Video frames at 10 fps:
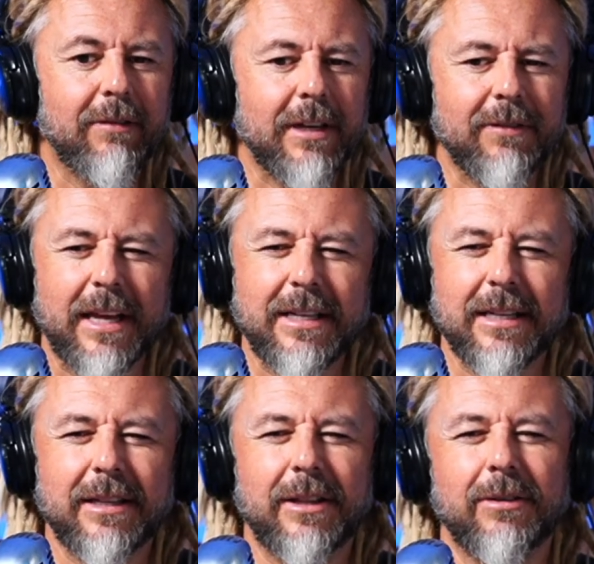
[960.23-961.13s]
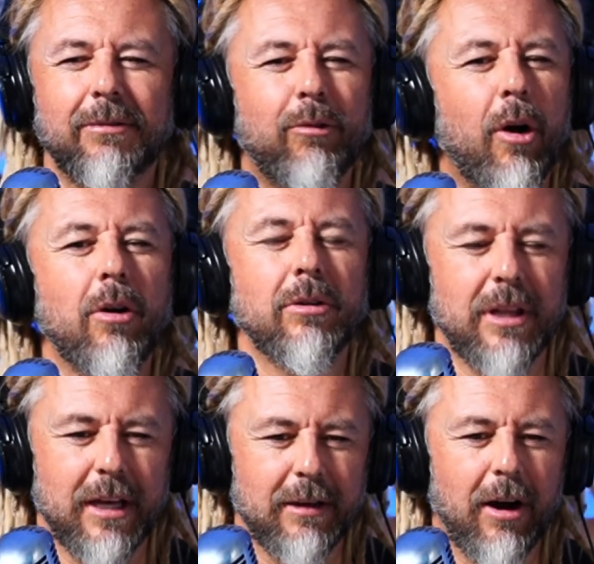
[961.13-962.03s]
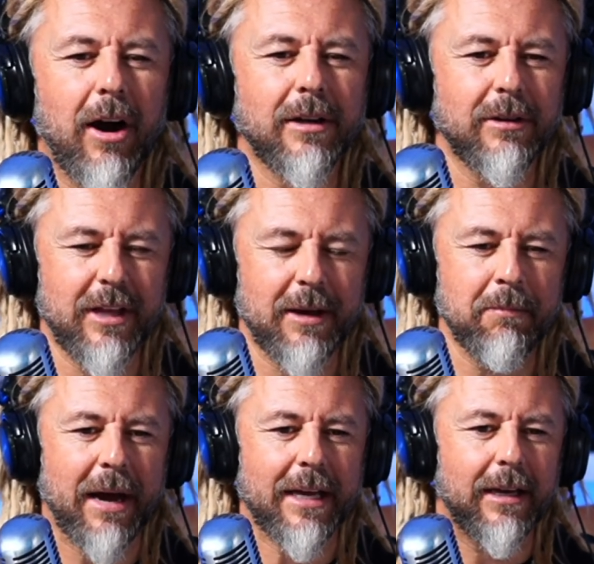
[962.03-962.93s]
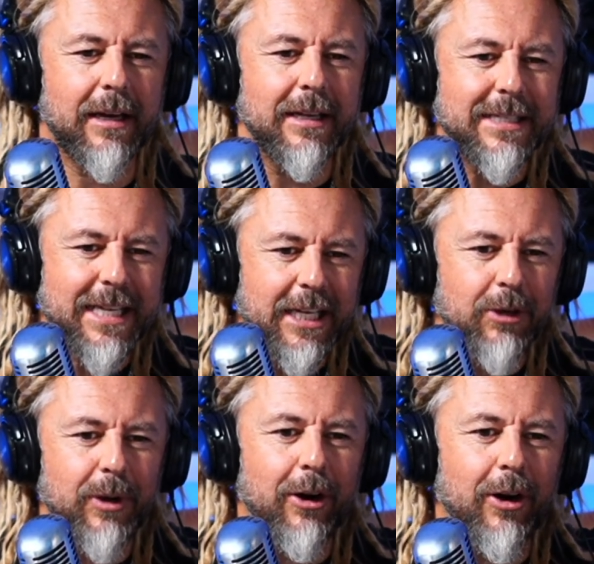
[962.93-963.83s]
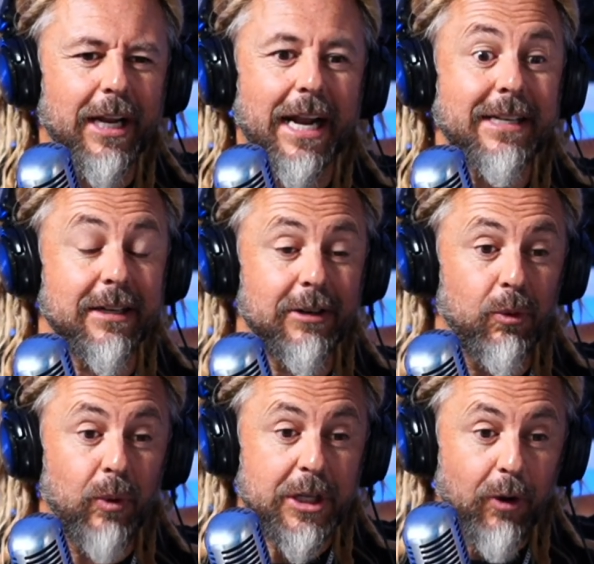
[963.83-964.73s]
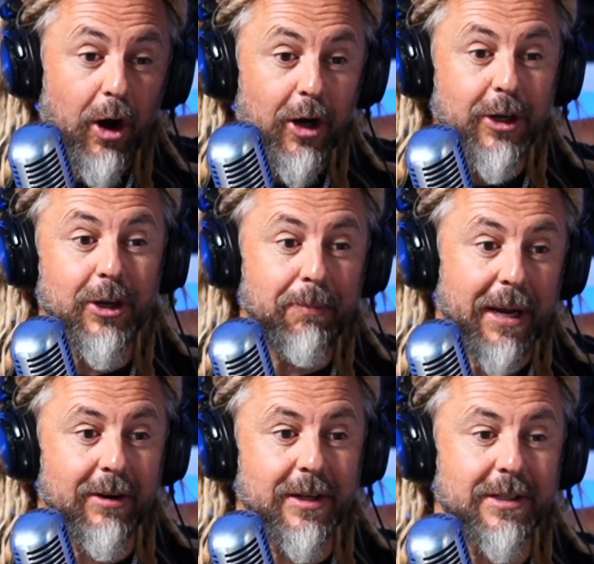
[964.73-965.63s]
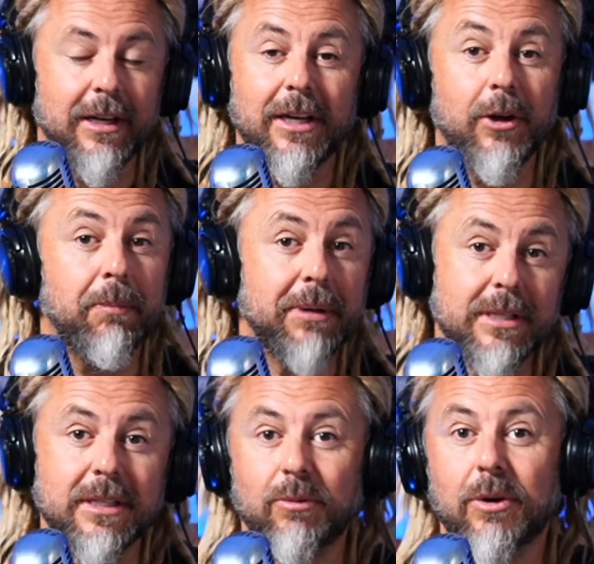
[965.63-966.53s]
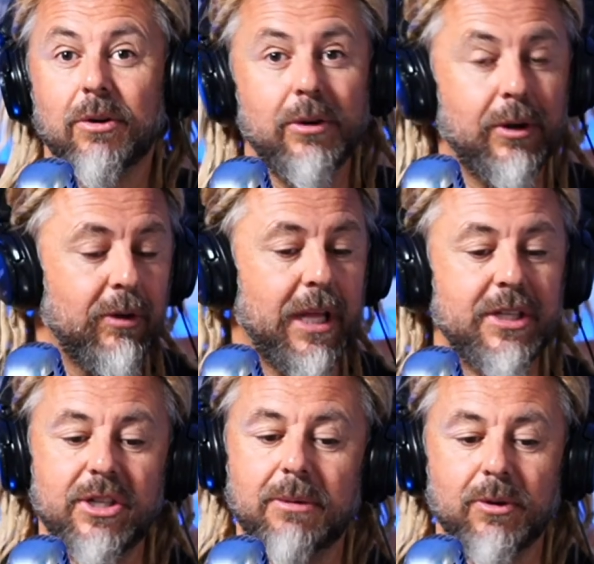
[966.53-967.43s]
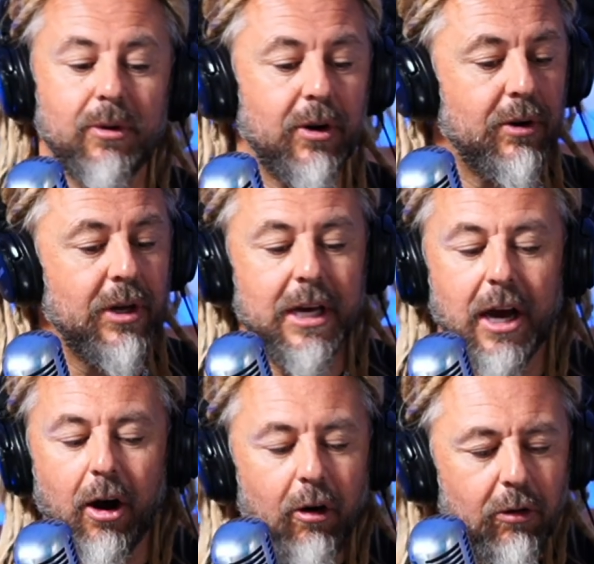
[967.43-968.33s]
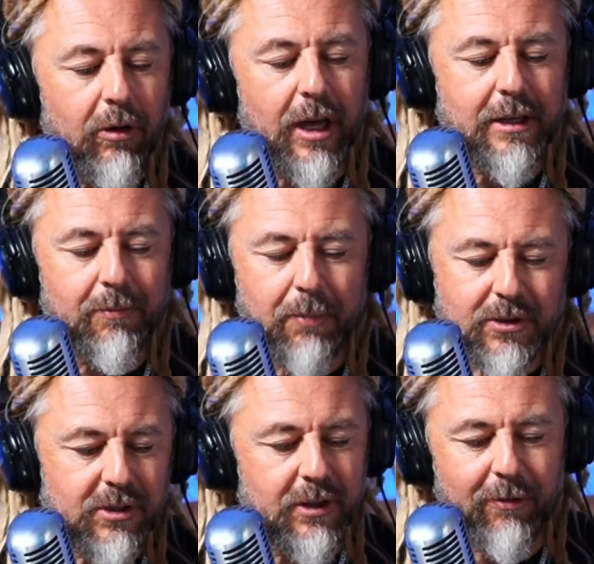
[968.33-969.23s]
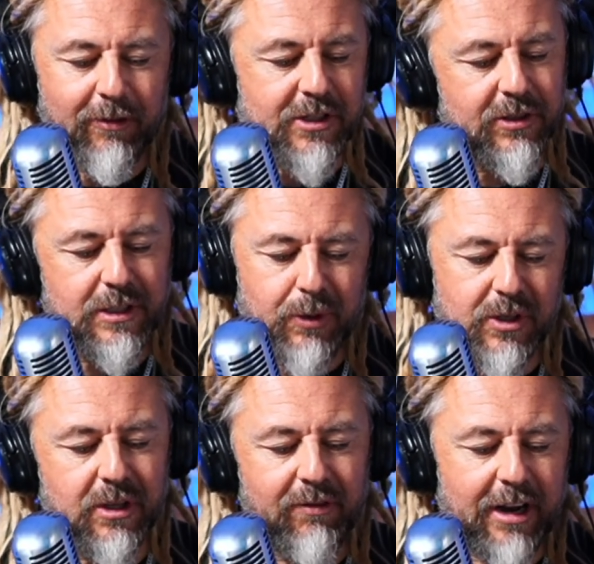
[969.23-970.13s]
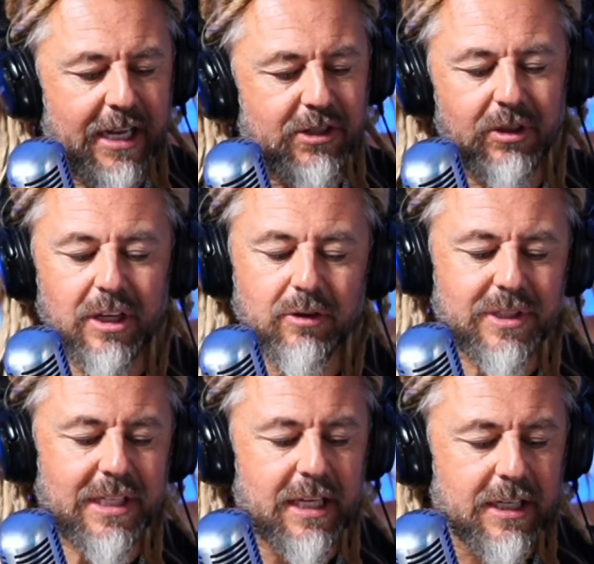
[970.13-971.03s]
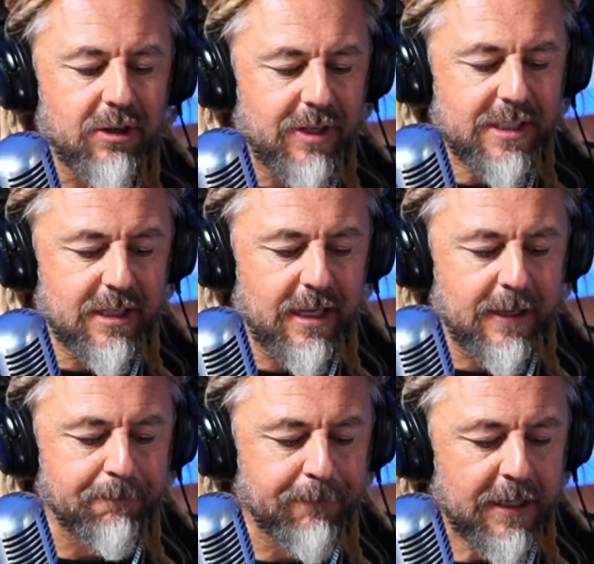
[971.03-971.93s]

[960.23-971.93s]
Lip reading: Even if they did the wrong thing, honor them by continuing on. And I tell you, when you honor your parents, your business will grow, your relationships will grow, all personally, professionally, spiritually, financially, you'll see increase in that.